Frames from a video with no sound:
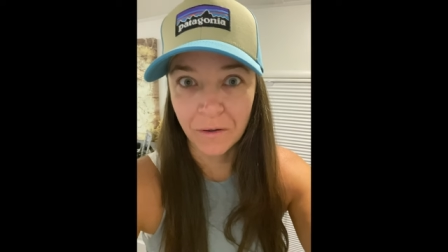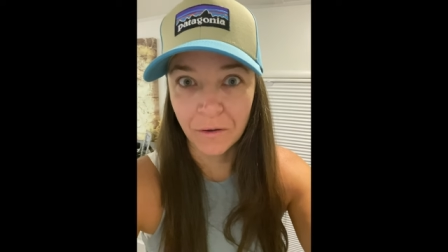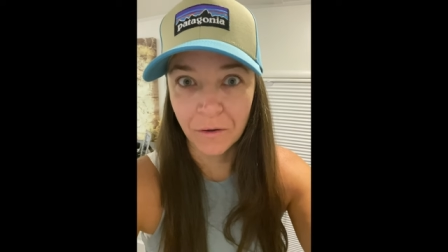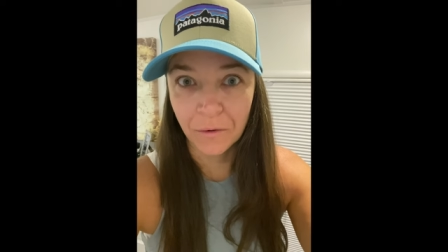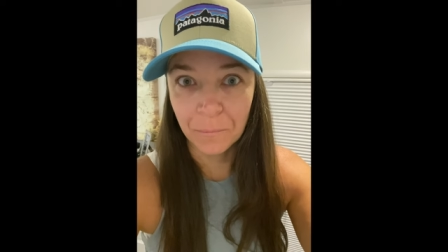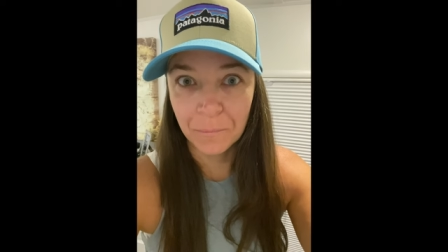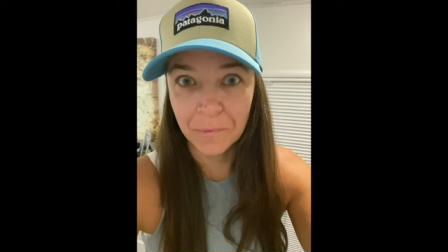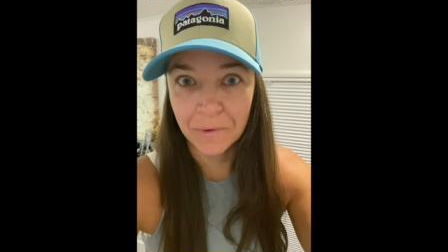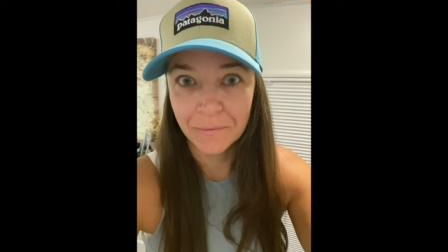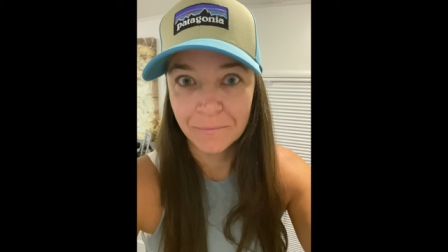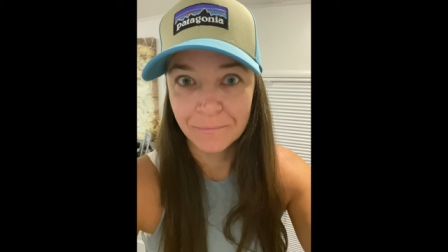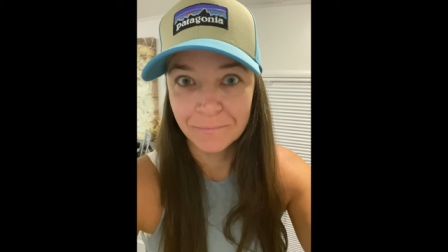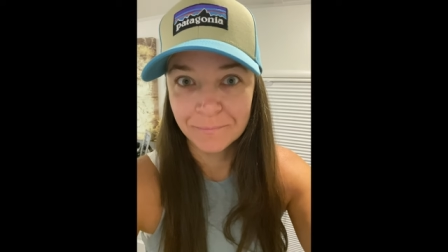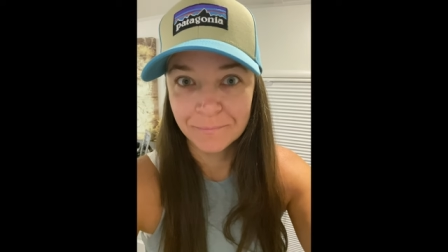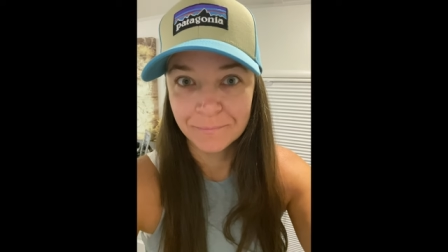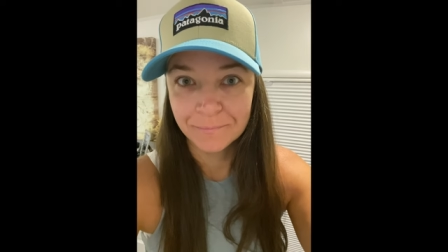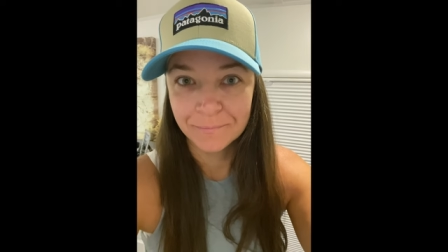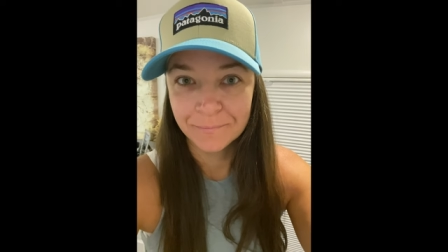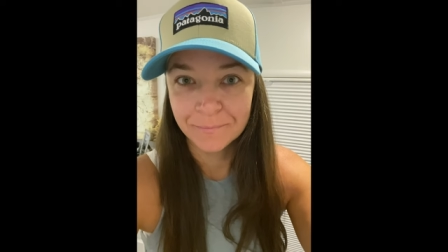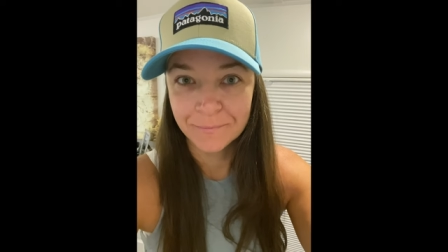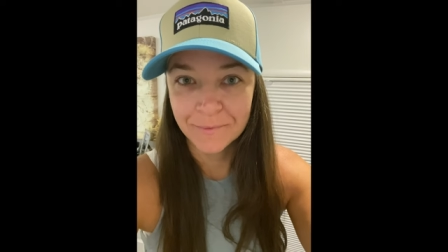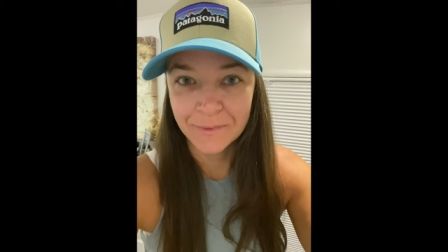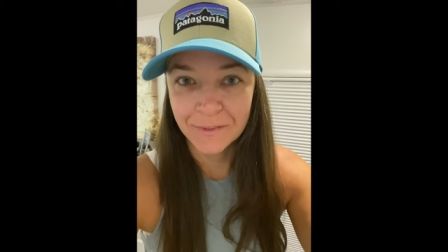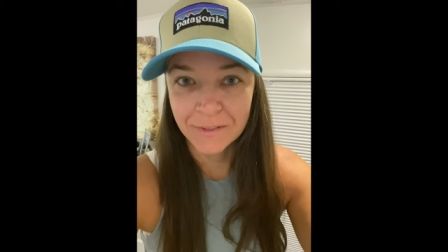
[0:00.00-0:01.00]
up
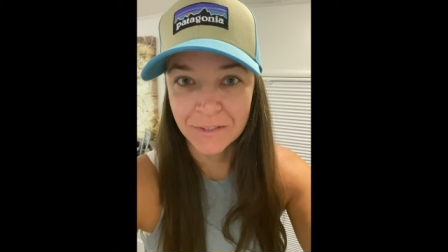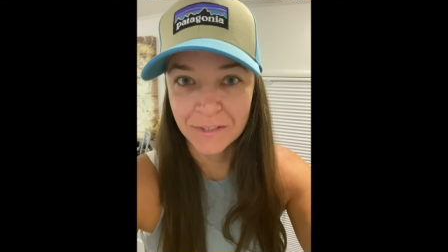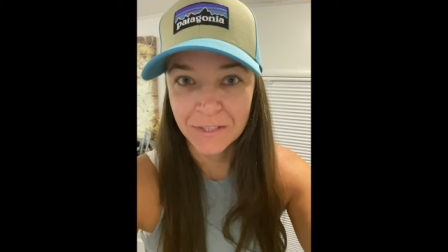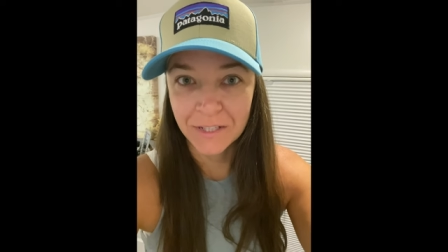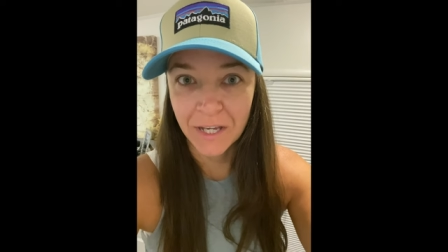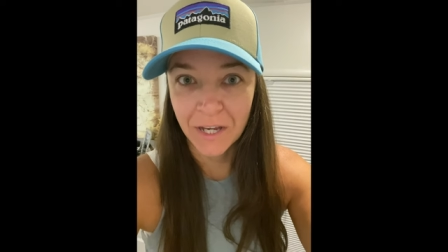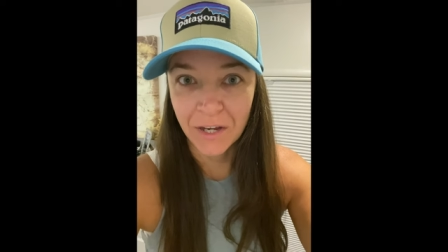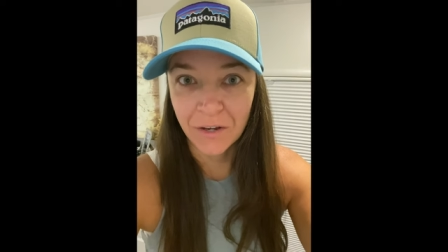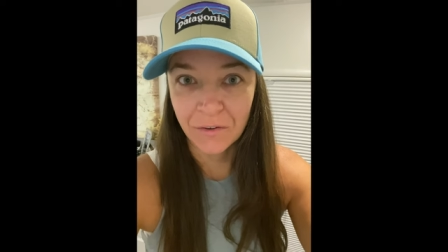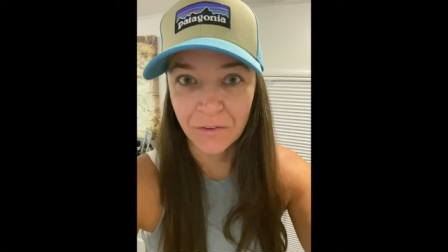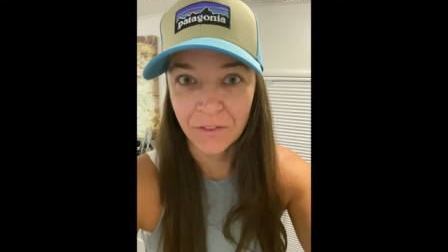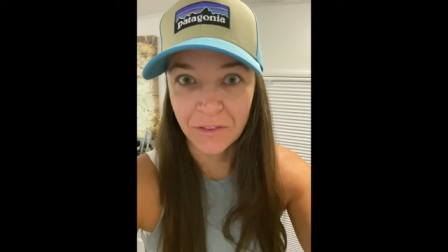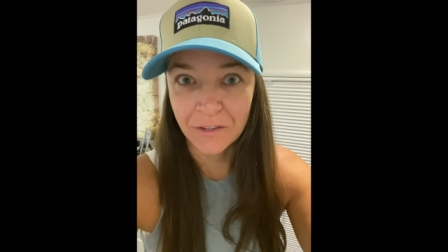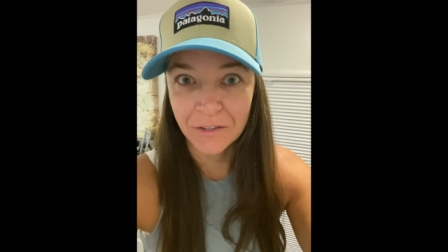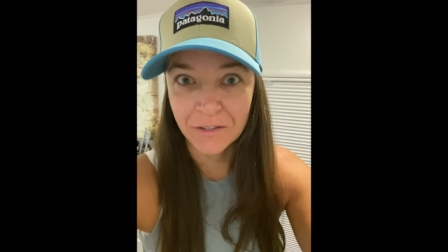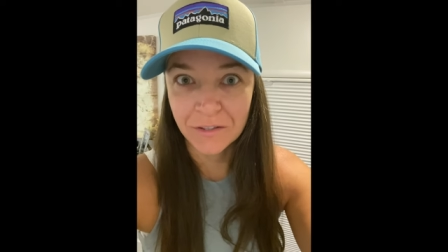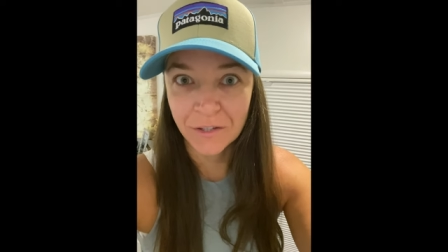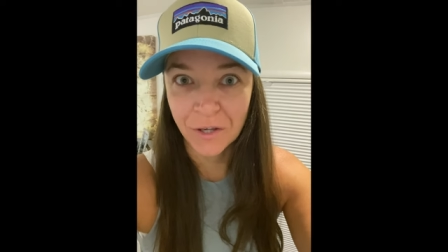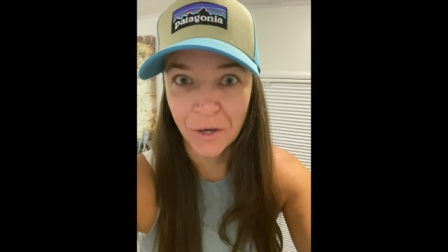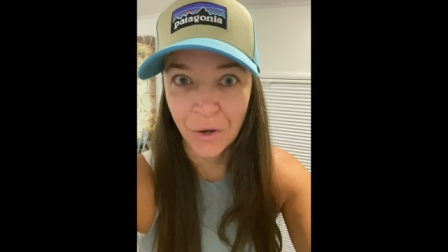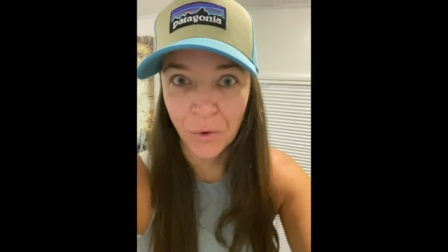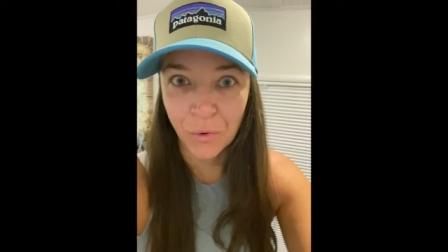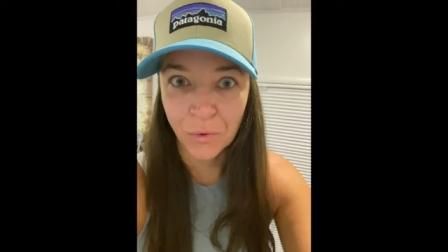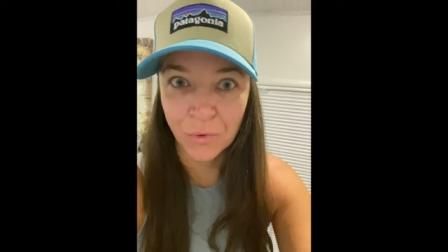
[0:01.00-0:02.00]
see how
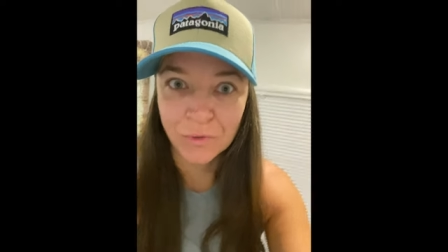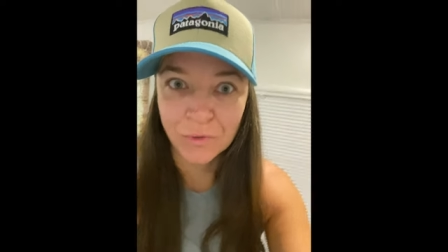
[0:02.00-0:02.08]
this goes.